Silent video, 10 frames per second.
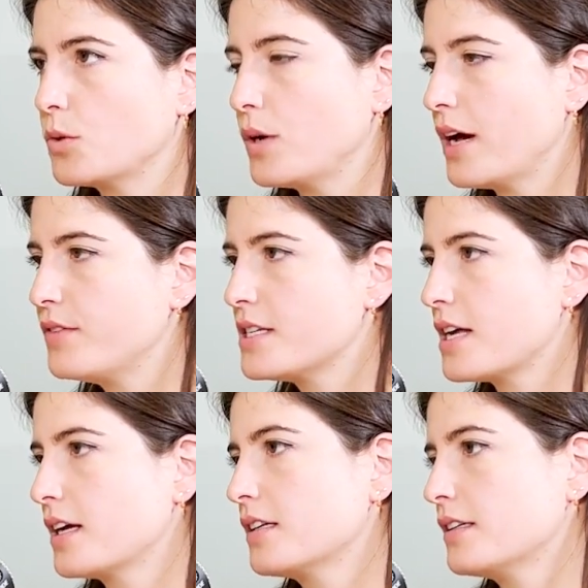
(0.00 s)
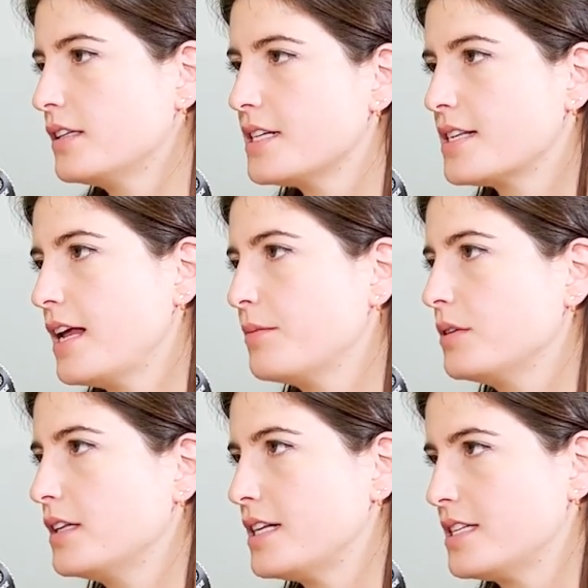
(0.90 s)
We have designed this
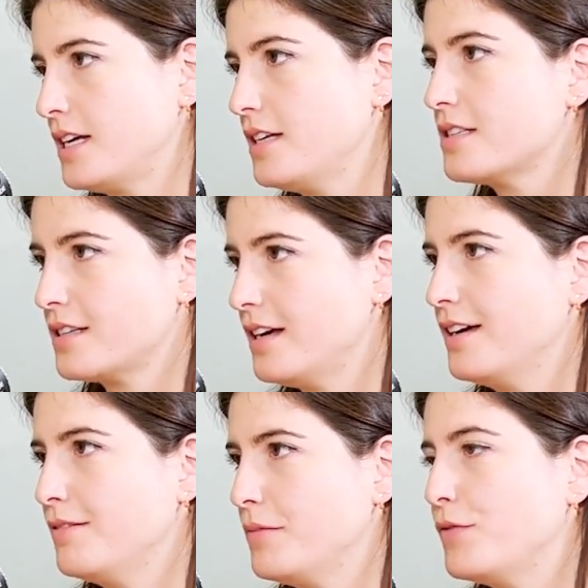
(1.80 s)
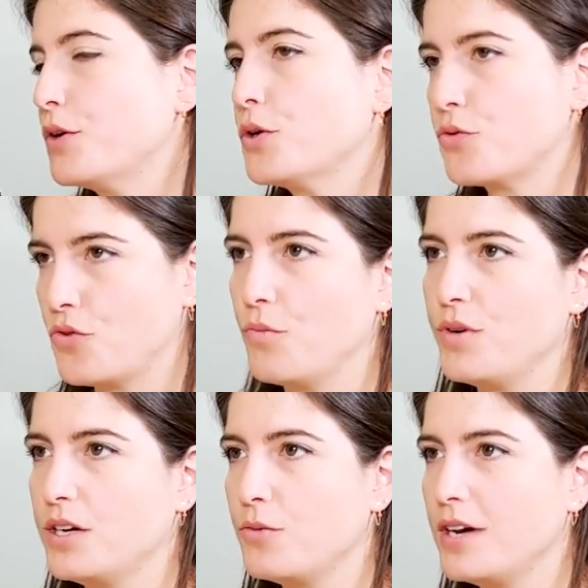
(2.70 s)
label that says, "Before you throw
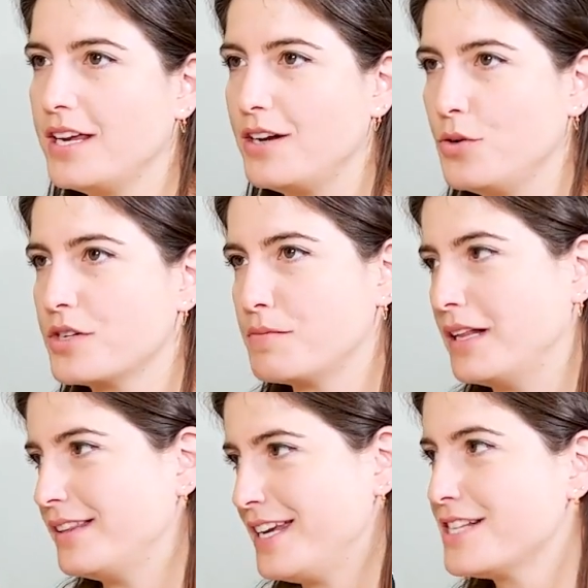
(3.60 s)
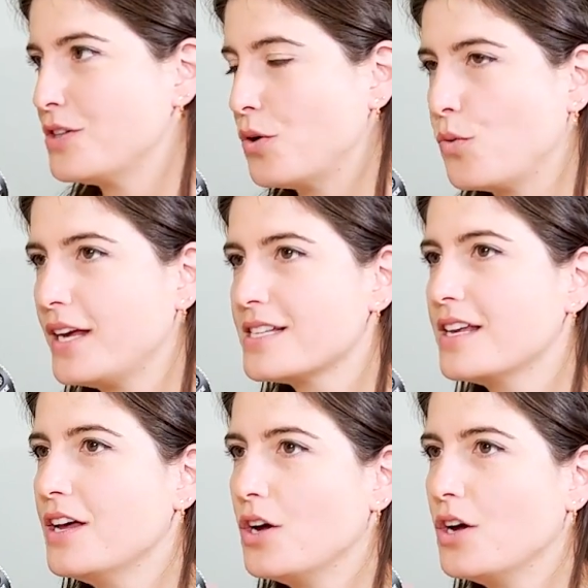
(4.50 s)
me away, look, smell, taste, don't waste."